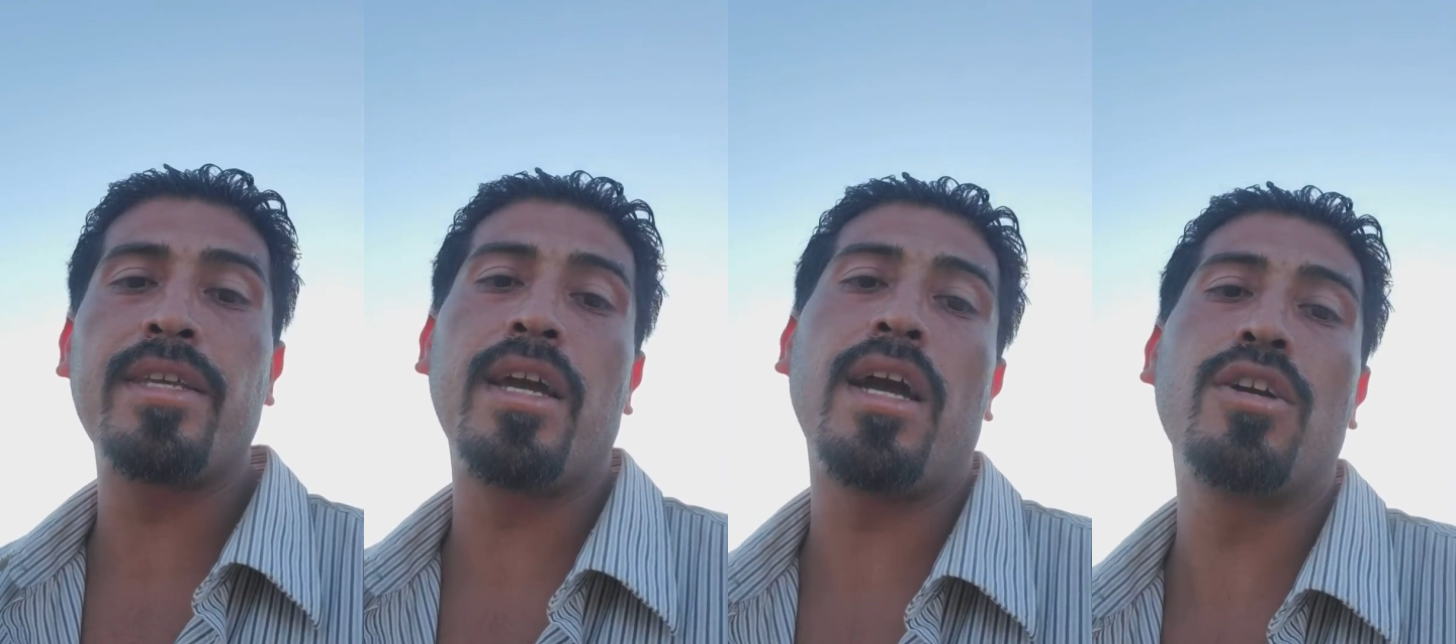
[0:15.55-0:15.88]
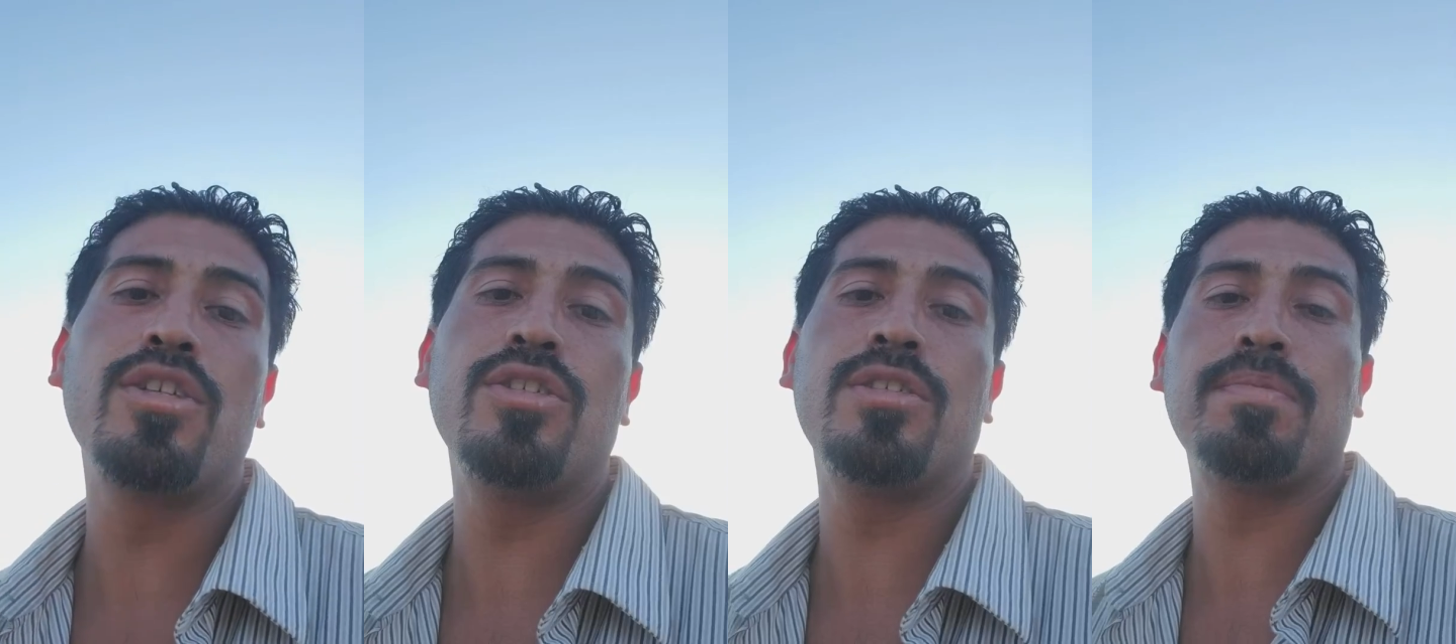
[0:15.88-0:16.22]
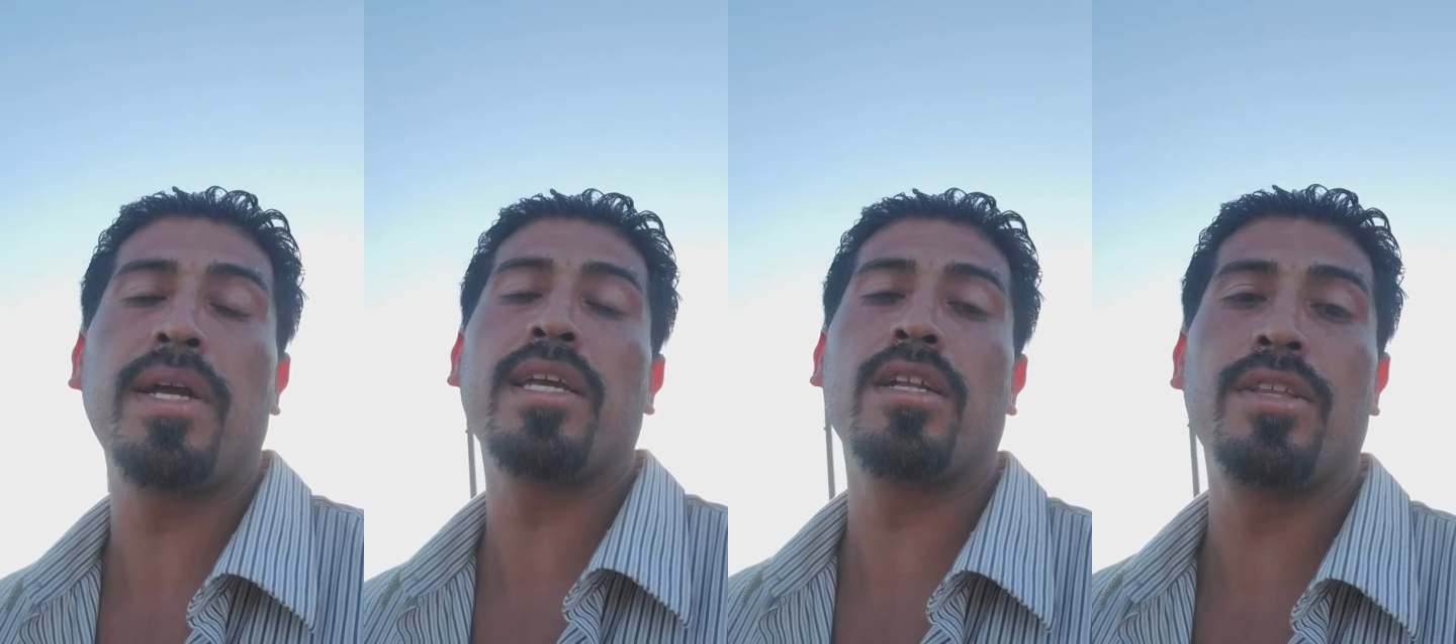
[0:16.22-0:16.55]
Yeah, I heard you
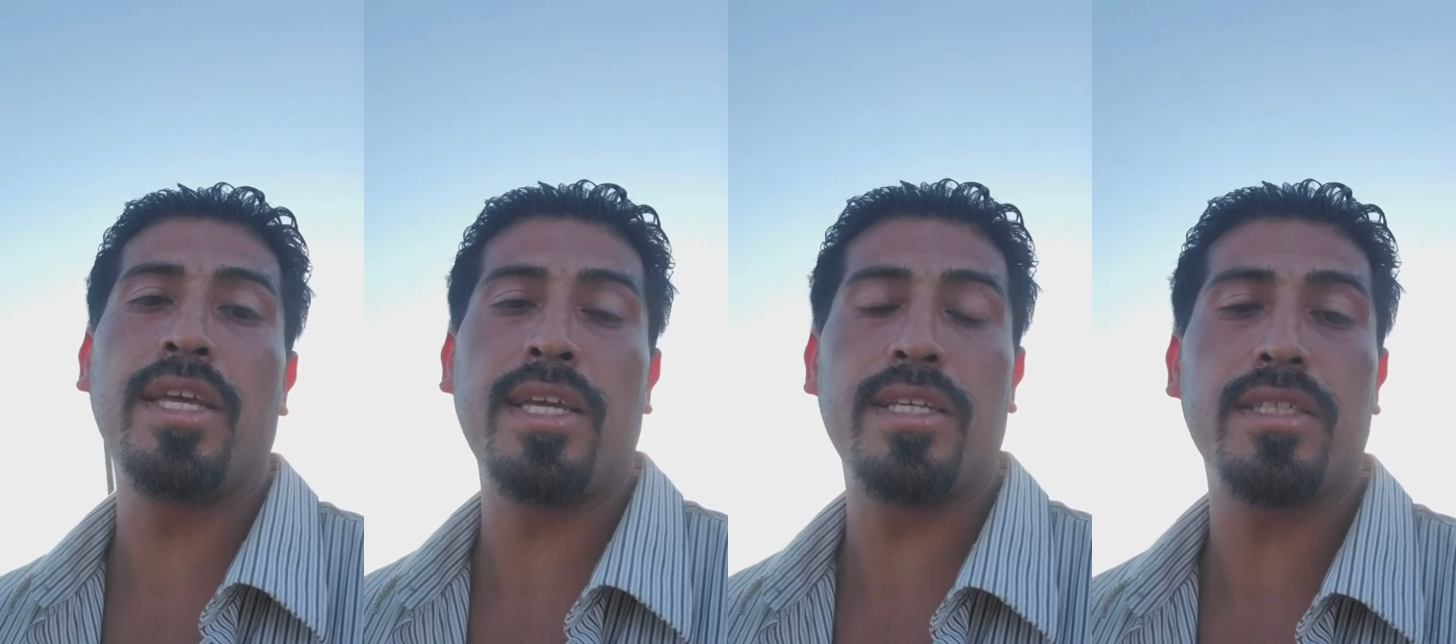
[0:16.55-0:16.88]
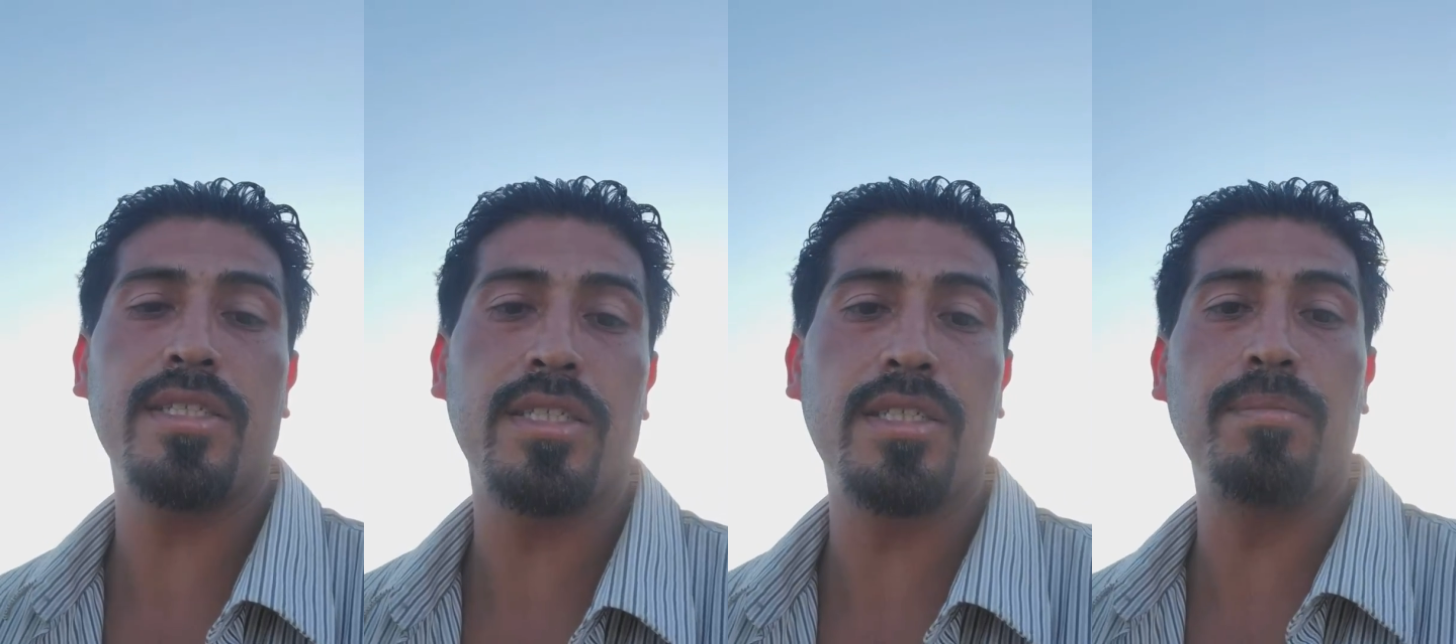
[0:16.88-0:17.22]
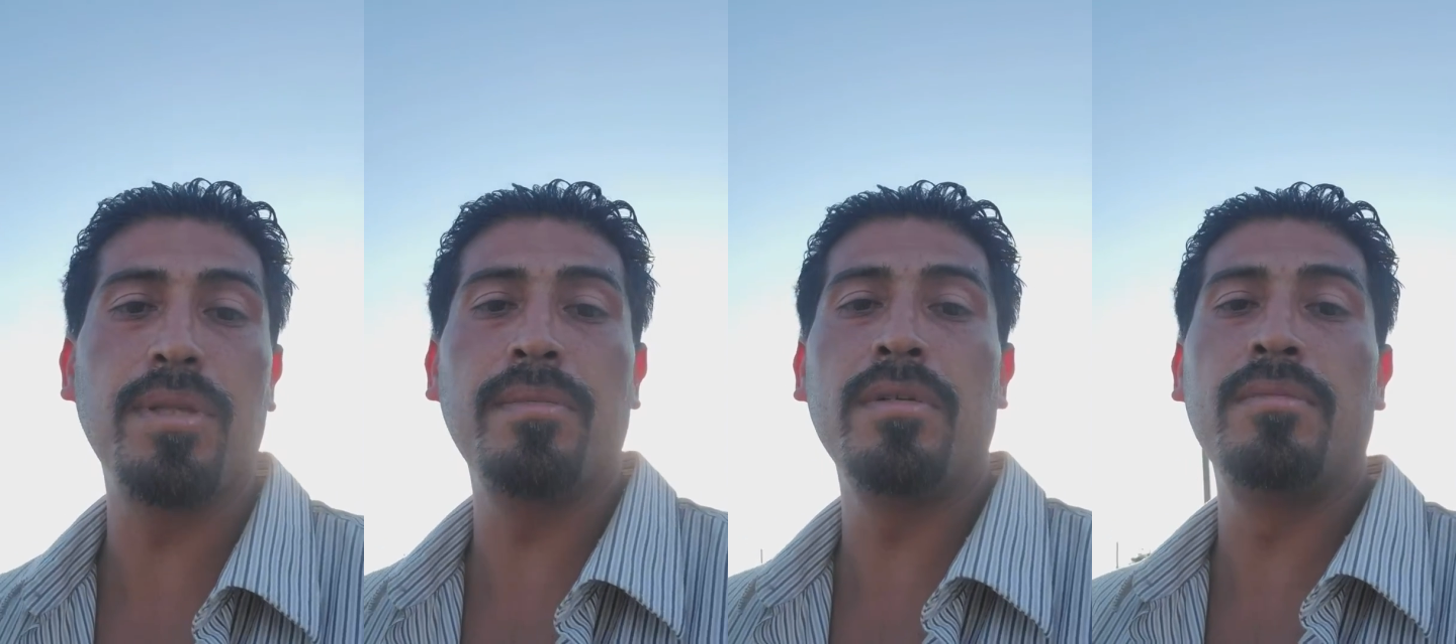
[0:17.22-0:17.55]
spiking on that
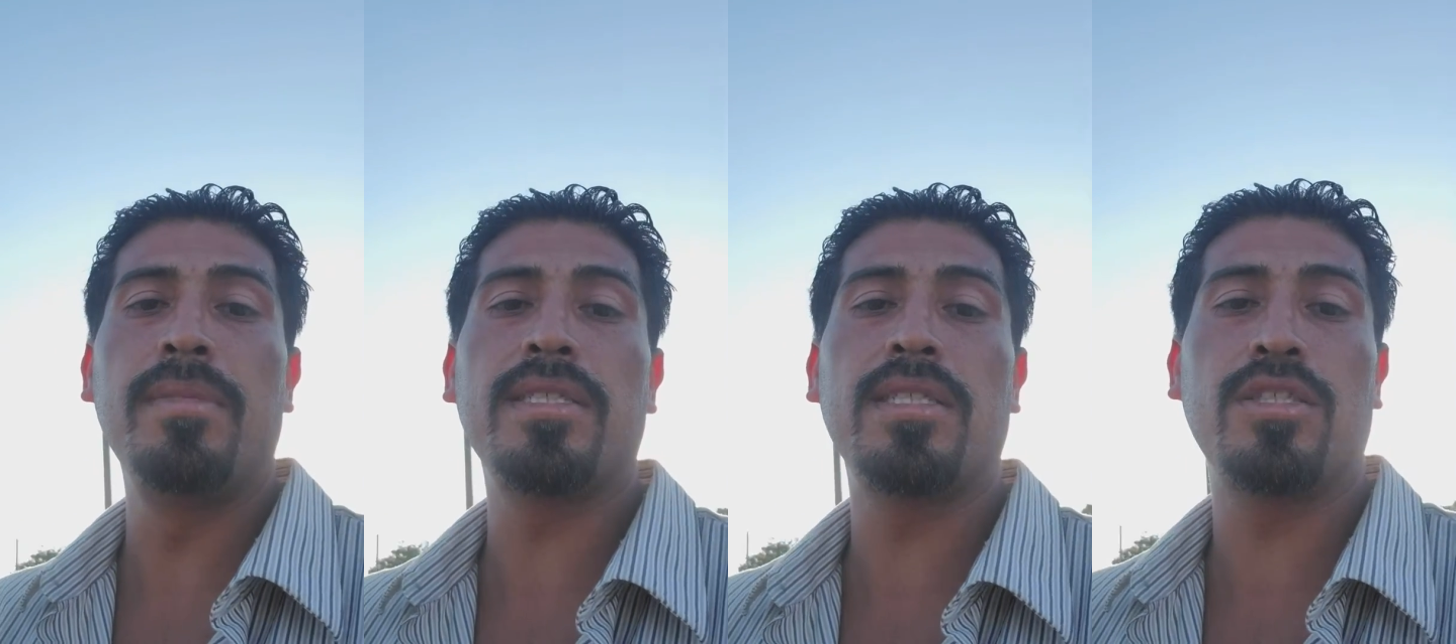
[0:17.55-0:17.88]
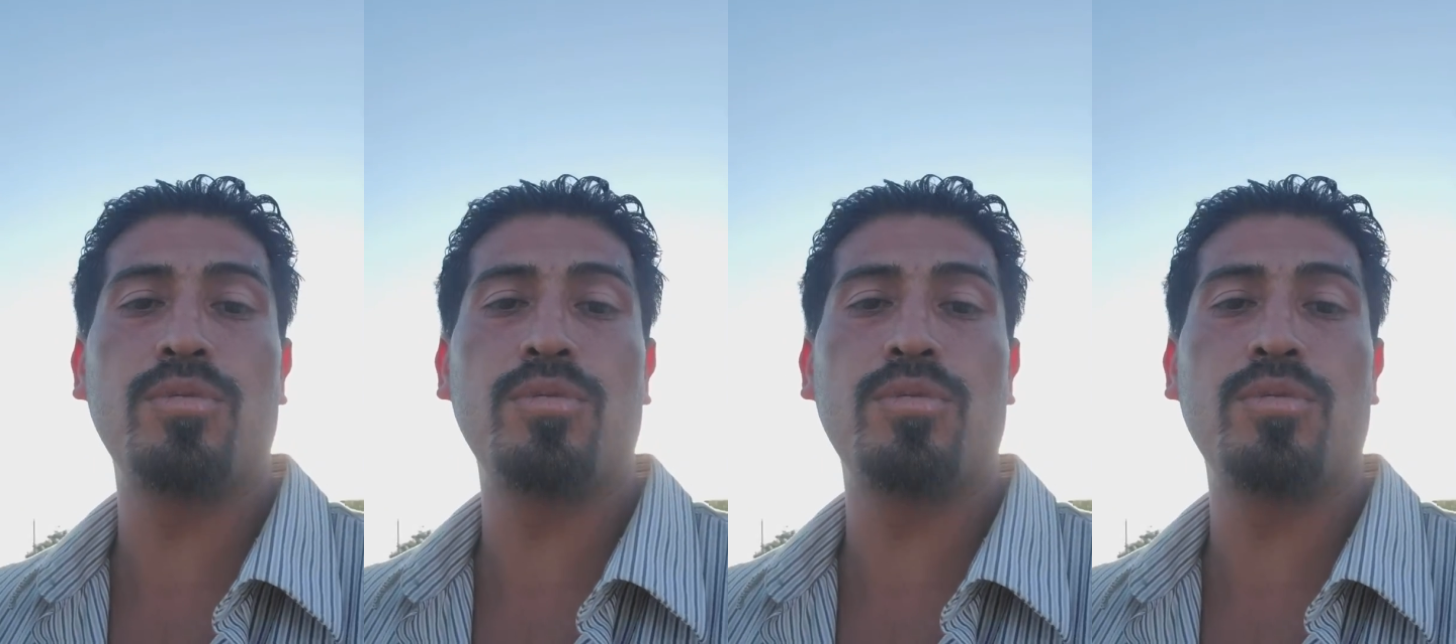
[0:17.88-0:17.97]
subliminal message.